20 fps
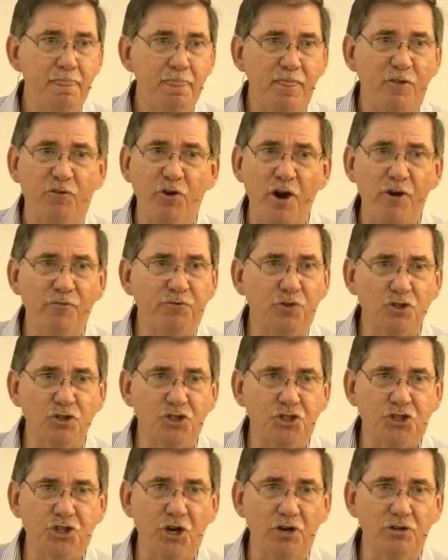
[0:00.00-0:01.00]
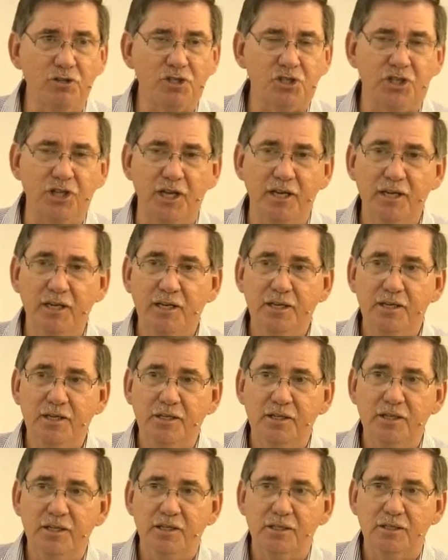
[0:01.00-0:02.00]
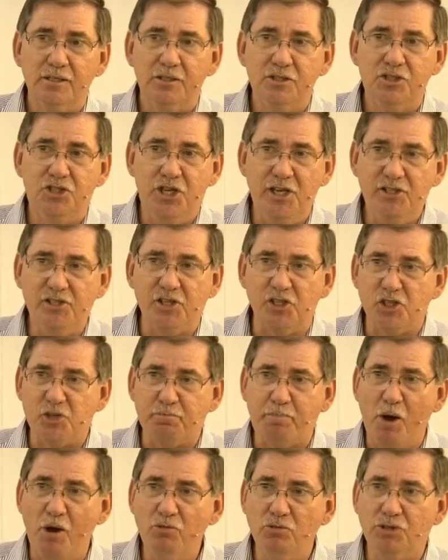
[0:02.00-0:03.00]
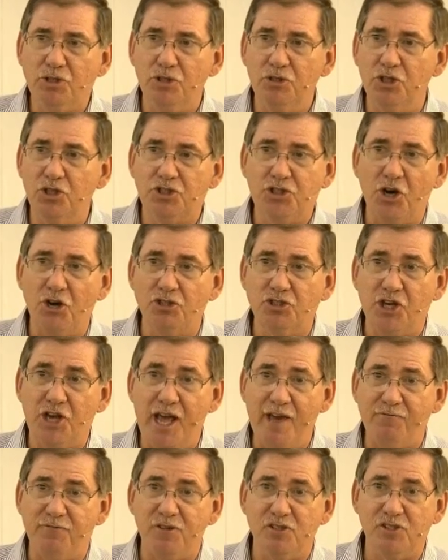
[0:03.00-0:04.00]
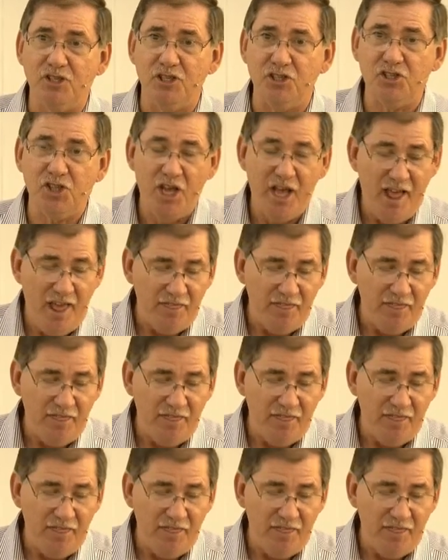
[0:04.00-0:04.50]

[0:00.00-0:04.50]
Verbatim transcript: the very first church that Jesus spoke to, the church at Ephesus.